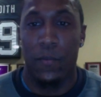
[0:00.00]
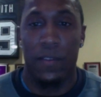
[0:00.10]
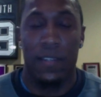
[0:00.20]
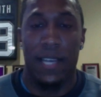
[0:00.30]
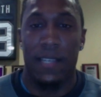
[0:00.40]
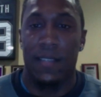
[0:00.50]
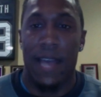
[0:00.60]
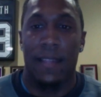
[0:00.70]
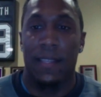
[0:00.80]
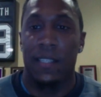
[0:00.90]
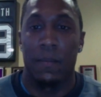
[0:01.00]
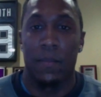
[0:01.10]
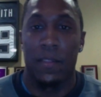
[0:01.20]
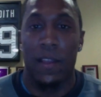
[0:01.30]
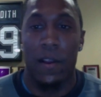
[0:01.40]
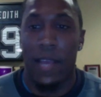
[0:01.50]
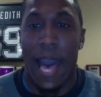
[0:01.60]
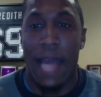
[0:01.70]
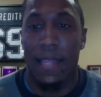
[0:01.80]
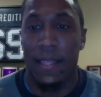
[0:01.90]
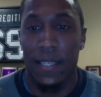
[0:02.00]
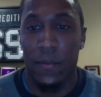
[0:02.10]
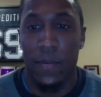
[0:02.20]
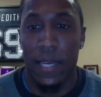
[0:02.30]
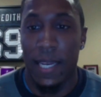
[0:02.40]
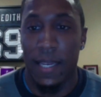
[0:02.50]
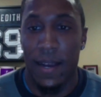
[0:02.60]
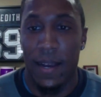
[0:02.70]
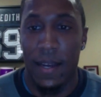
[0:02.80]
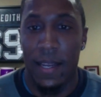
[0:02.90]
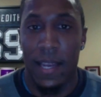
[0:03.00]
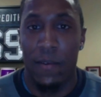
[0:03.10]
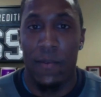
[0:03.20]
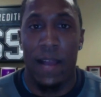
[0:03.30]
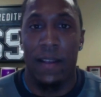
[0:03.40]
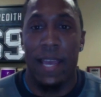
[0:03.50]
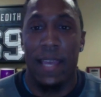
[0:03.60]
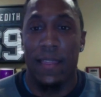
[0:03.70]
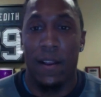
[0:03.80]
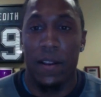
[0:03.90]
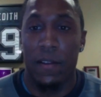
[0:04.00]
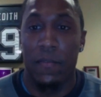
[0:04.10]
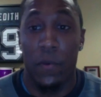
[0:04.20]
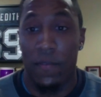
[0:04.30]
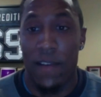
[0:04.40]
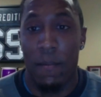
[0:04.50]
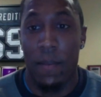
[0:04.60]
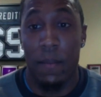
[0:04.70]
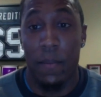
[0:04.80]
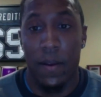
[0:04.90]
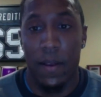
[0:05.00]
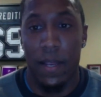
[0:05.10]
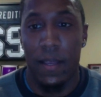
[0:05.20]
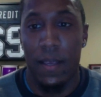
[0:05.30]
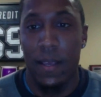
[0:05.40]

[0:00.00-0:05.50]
We test athletes up to 30 athletes and we get it done in around a 30 to 45 minute period.